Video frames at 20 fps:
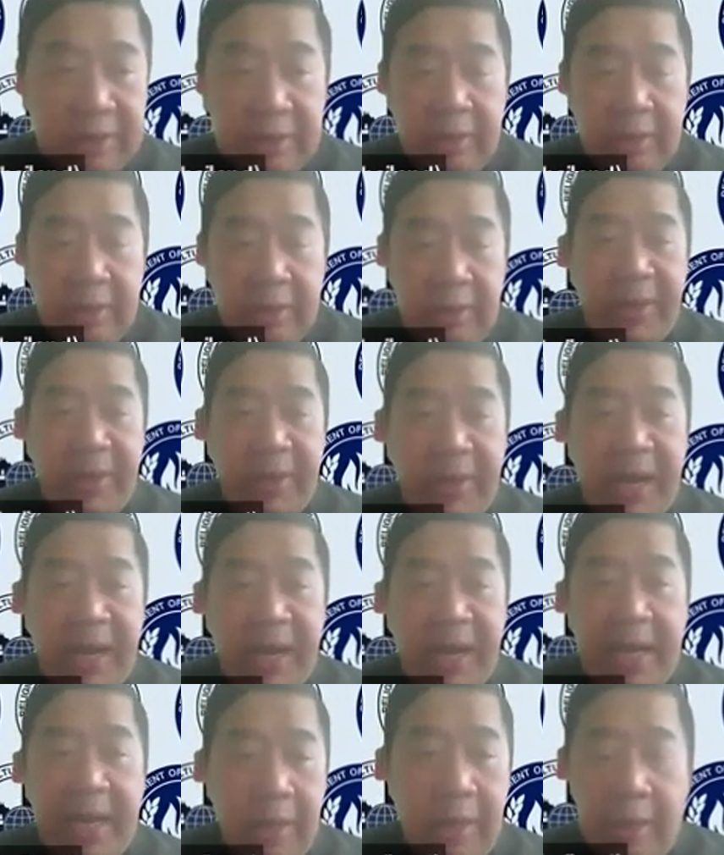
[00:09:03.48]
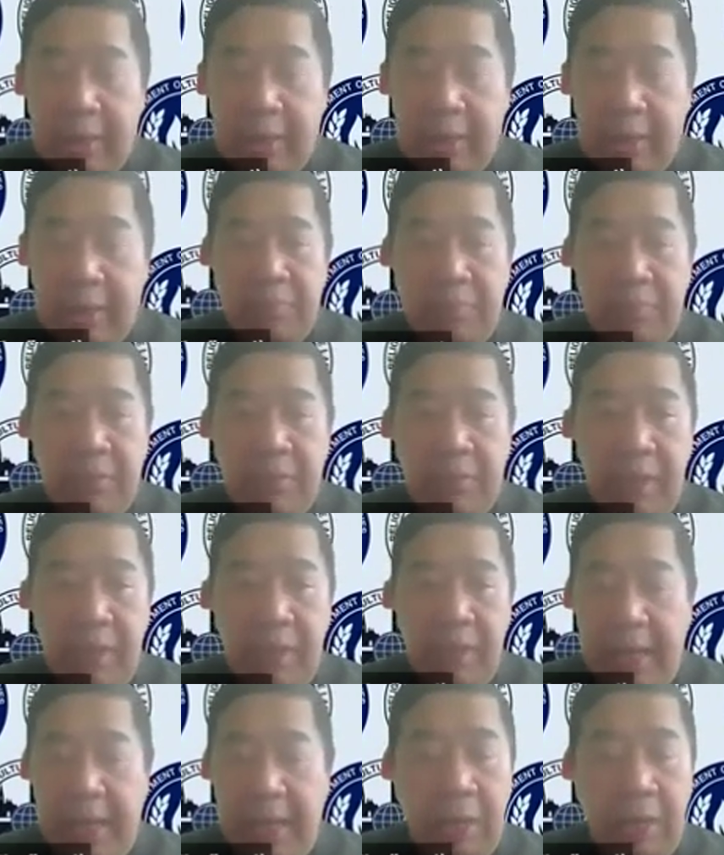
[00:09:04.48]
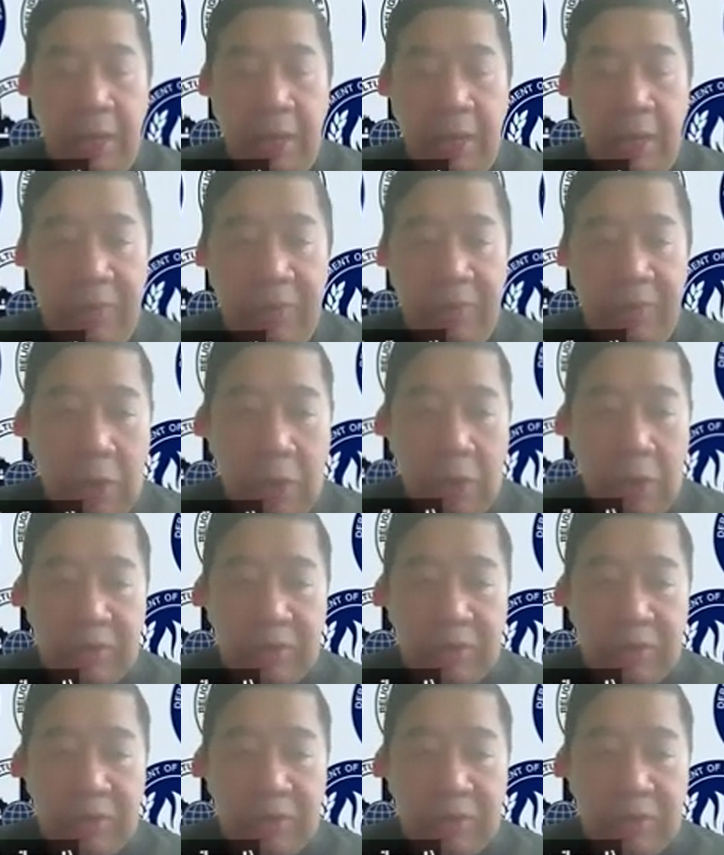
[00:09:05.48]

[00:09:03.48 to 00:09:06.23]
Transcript: Python, and all of those.